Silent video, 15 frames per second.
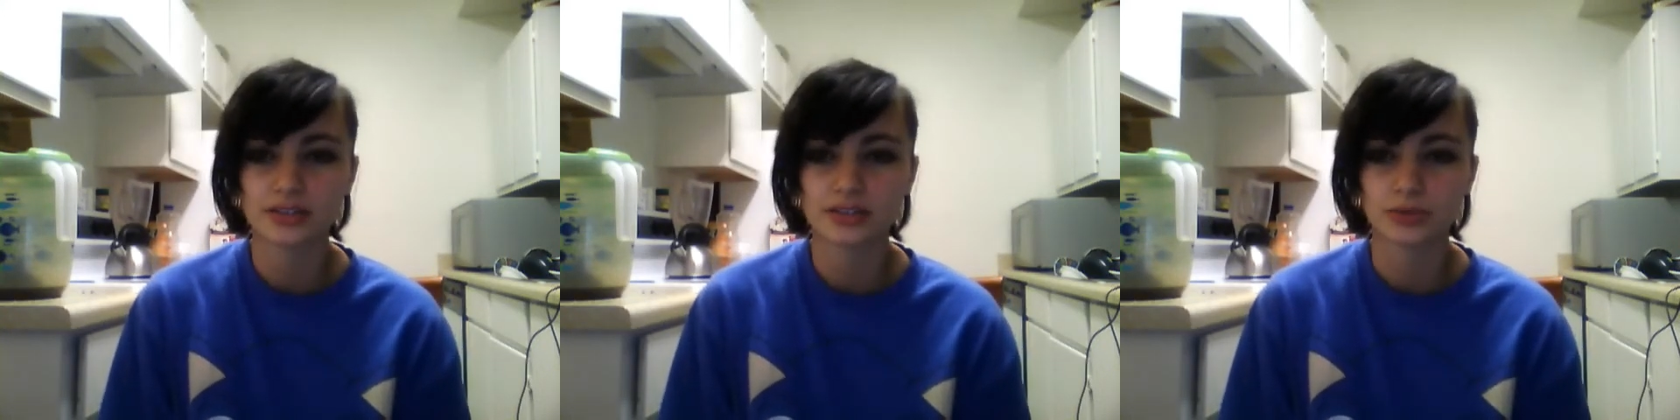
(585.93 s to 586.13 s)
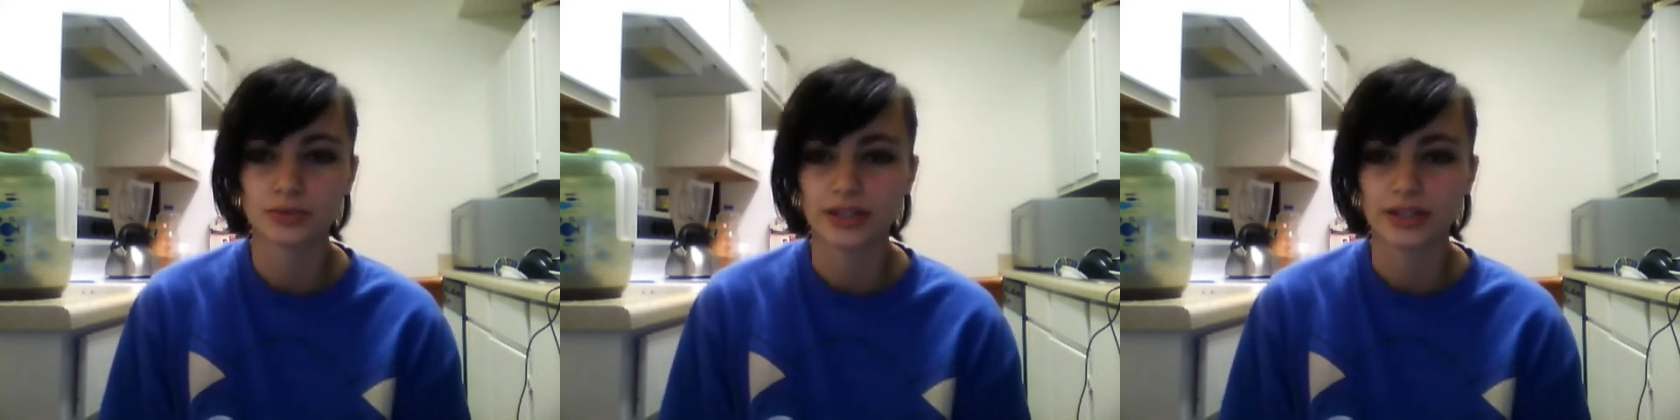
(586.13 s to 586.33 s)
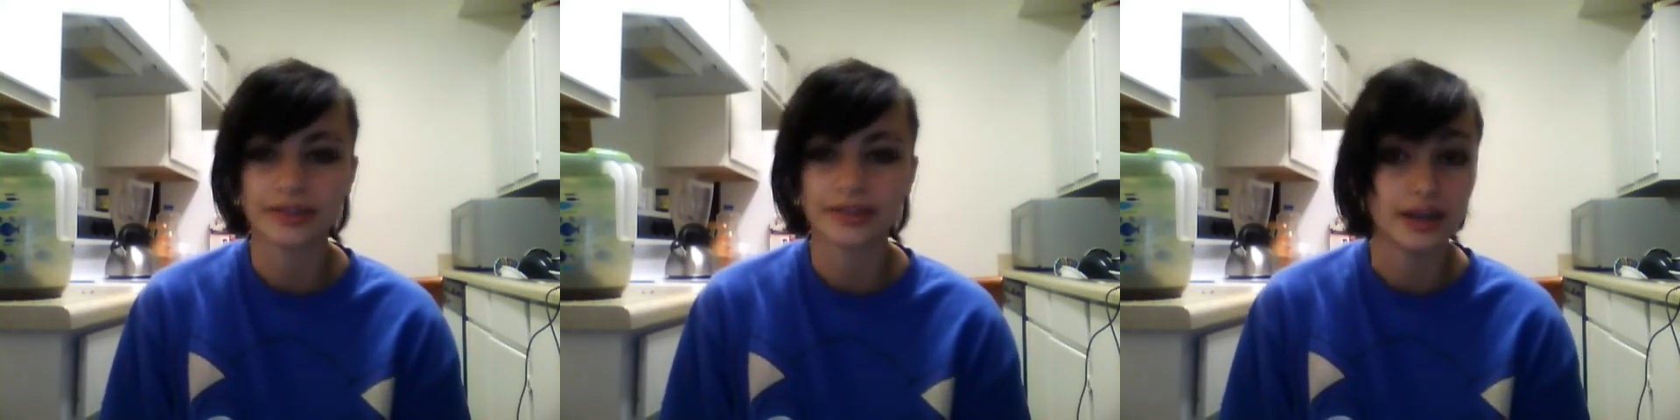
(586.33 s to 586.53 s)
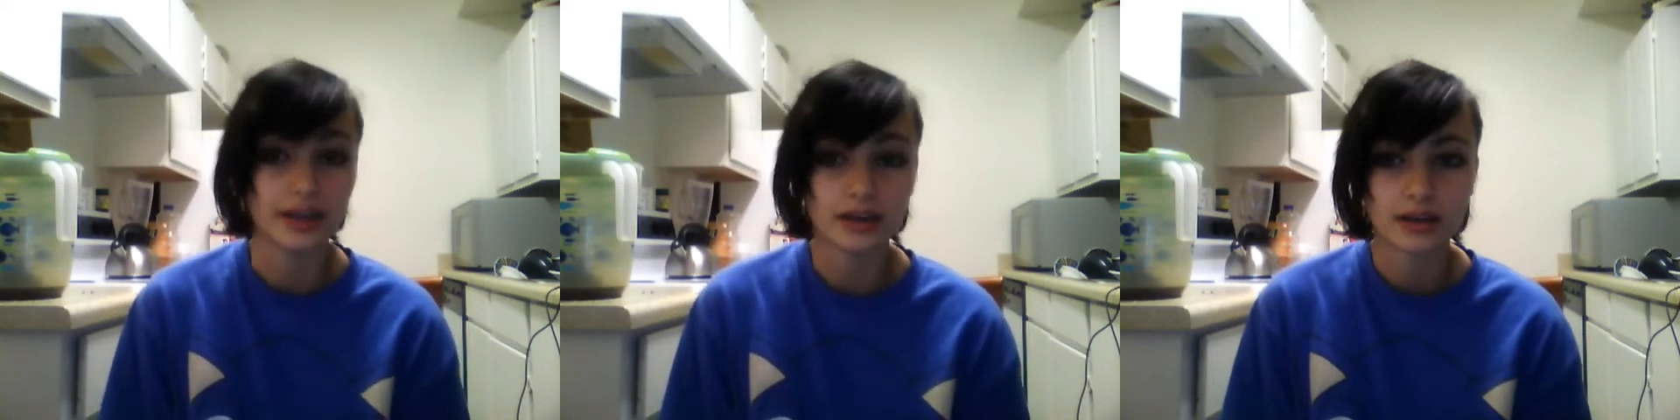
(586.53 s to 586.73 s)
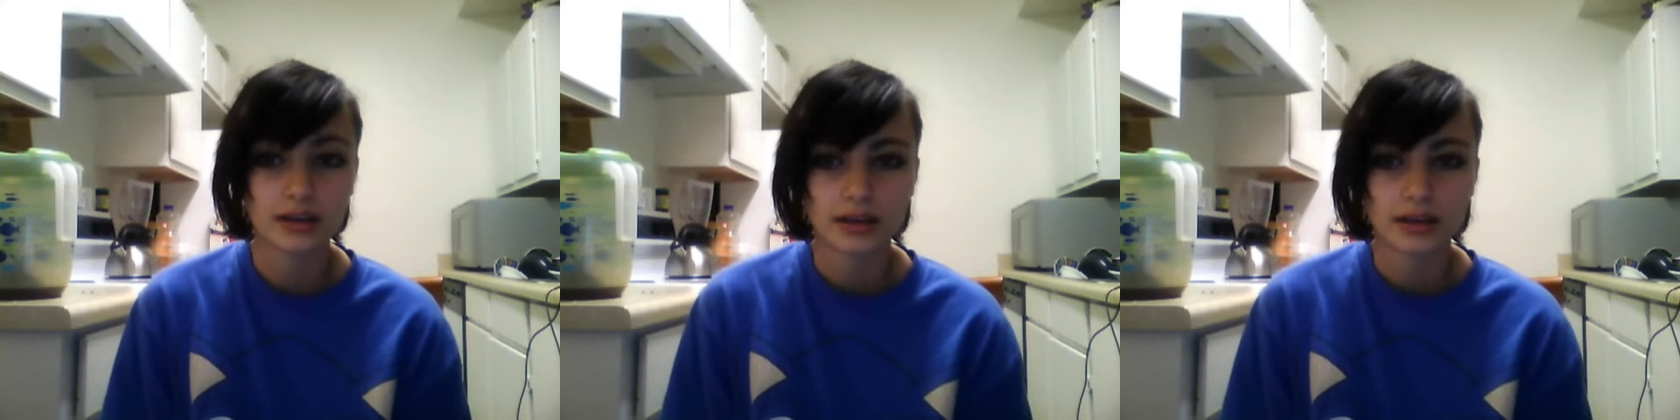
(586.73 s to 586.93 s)
to really
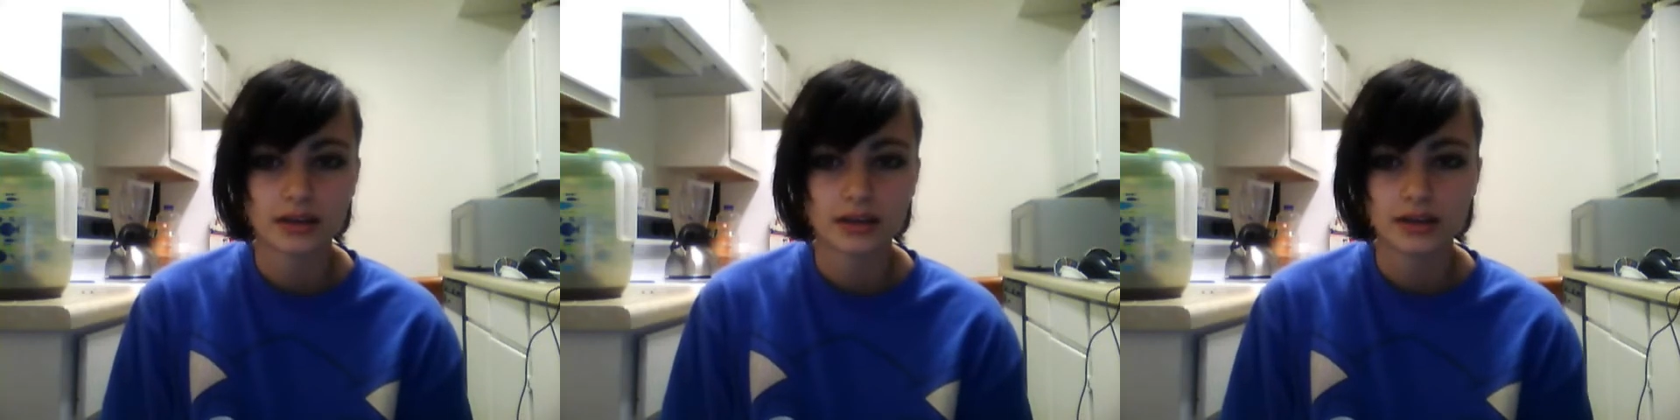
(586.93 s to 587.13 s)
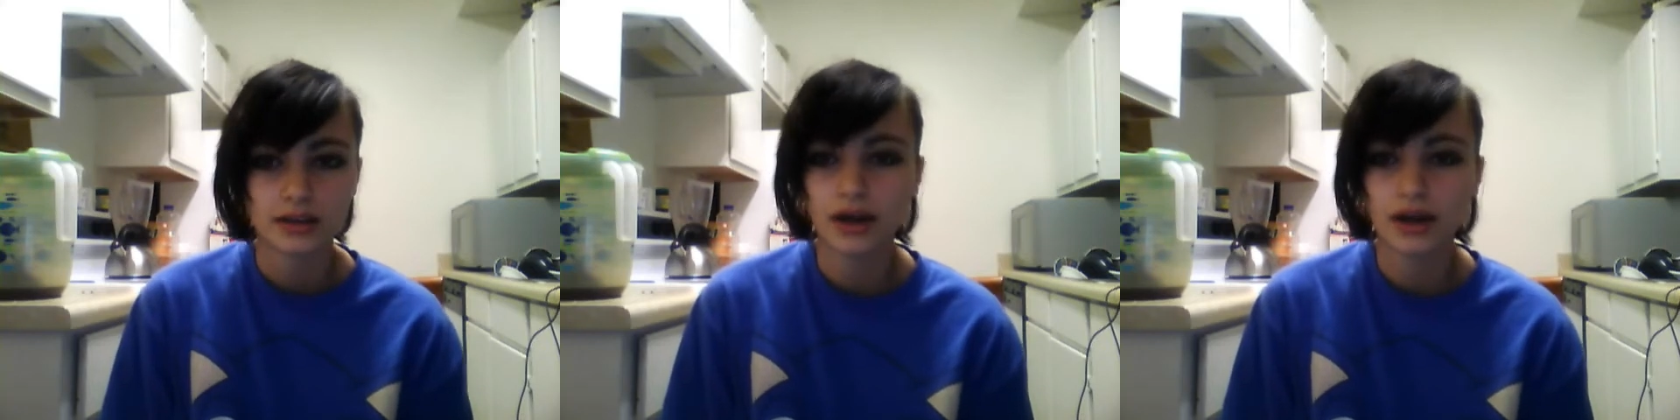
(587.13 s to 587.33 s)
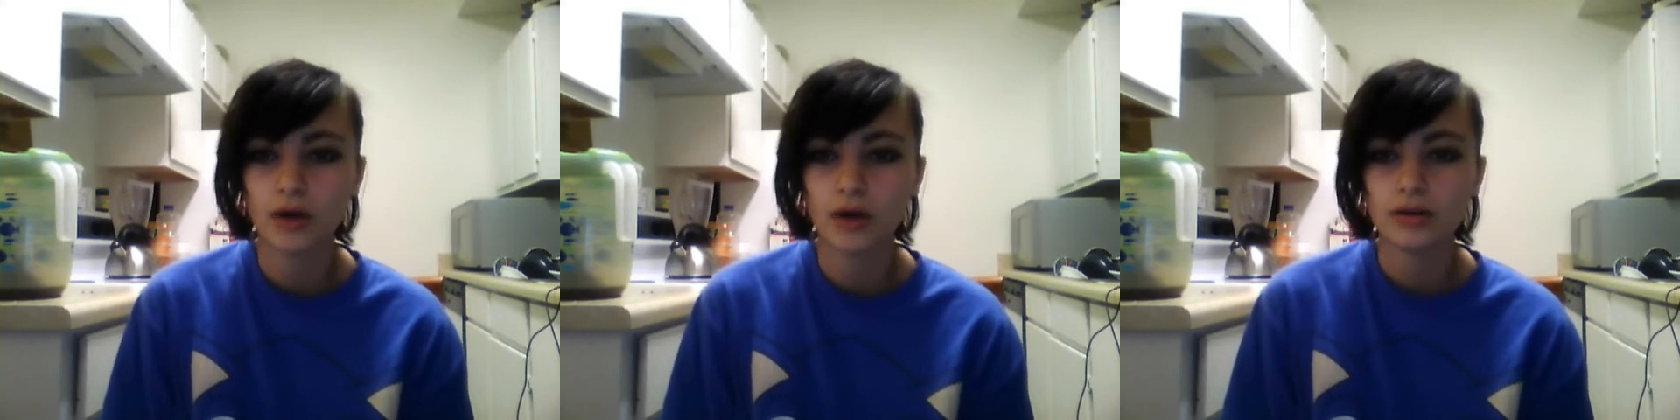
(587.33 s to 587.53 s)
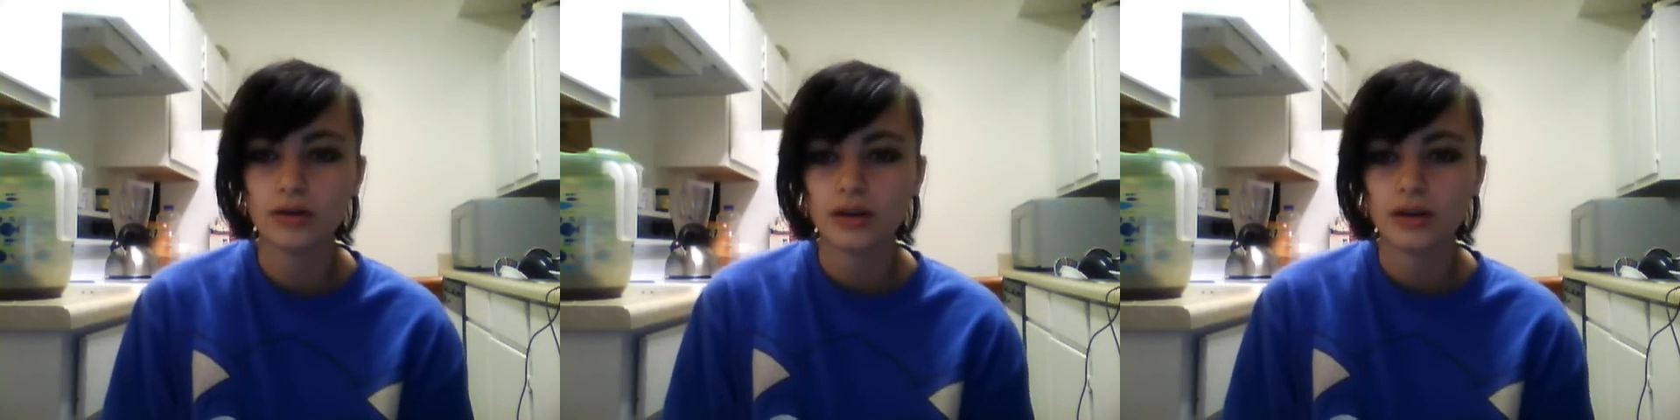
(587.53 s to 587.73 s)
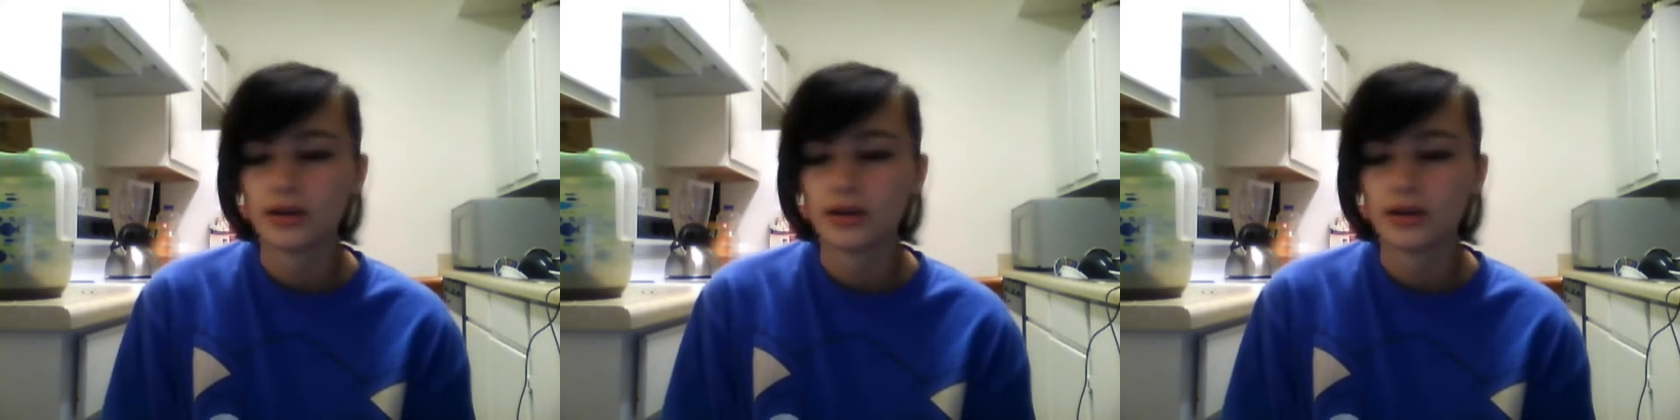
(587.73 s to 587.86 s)
think, you know?